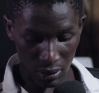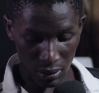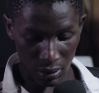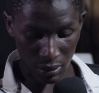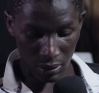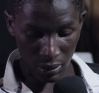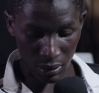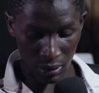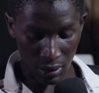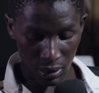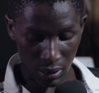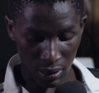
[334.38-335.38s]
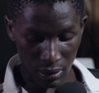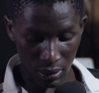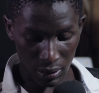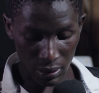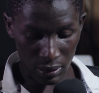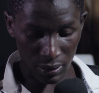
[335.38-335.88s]
is the
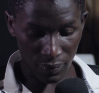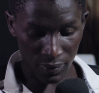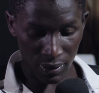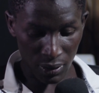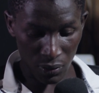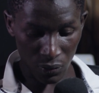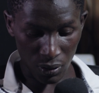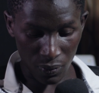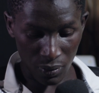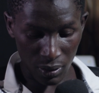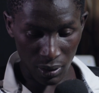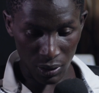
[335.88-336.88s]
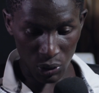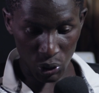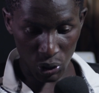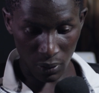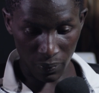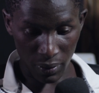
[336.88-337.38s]
details, whereby
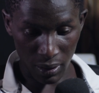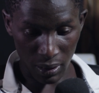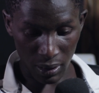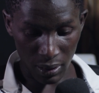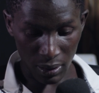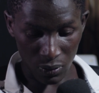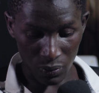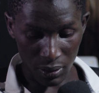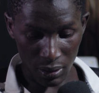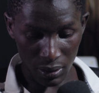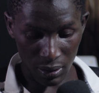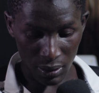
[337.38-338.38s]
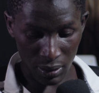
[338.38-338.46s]
sharpen it a little bit.